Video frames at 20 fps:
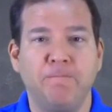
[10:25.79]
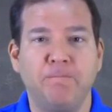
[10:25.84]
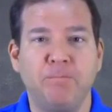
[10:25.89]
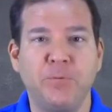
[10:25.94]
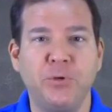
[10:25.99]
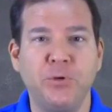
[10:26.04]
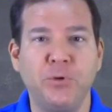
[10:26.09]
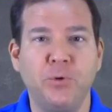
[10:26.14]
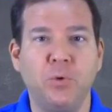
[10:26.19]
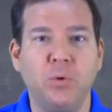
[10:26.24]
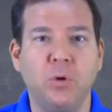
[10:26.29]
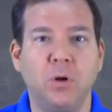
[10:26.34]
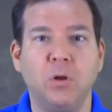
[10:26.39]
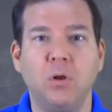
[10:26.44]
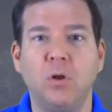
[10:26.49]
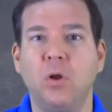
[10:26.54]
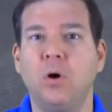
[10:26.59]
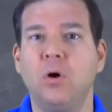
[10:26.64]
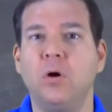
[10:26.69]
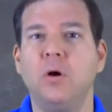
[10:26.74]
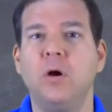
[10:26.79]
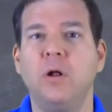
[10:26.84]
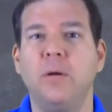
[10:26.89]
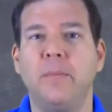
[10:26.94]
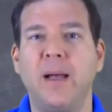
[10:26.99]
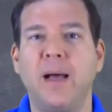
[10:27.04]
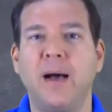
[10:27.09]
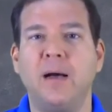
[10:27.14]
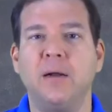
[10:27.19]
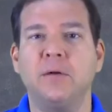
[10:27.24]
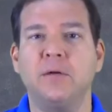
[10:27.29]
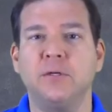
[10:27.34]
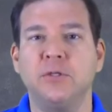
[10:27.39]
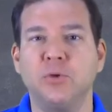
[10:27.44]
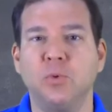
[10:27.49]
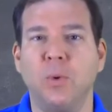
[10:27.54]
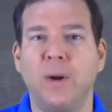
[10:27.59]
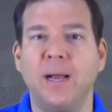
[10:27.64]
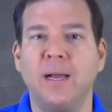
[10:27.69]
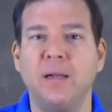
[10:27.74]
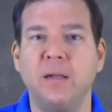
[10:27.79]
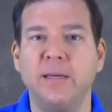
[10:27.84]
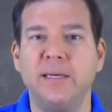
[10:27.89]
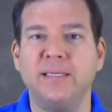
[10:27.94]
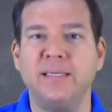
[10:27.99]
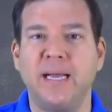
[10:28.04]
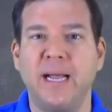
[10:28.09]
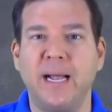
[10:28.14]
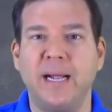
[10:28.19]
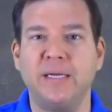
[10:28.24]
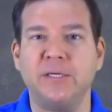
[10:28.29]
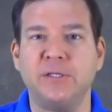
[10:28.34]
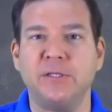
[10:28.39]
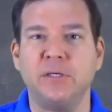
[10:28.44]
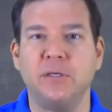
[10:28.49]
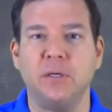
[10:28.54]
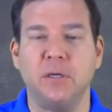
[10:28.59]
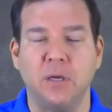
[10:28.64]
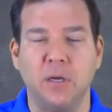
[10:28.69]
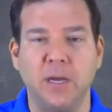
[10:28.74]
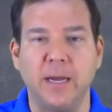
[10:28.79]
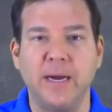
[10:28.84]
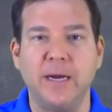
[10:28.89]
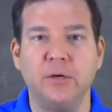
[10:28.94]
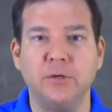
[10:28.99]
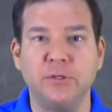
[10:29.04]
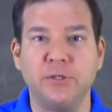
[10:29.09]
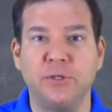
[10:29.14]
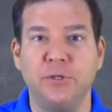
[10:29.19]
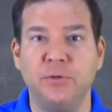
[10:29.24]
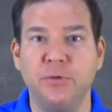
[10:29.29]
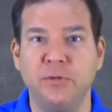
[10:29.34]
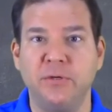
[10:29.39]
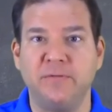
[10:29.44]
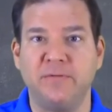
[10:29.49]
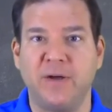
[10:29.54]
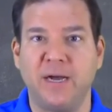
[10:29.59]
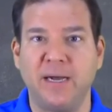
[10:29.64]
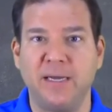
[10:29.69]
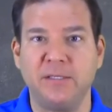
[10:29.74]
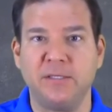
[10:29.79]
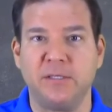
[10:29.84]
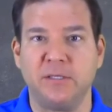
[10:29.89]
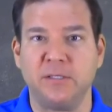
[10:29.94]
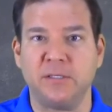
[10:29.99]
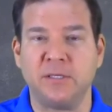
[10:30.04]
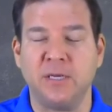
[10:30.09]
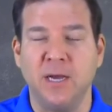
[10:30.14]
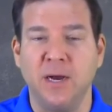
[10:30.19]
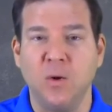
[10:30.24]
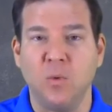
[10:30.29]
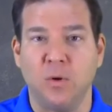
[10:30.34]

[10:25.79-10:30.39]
to learn about directly attached layer 2 devices.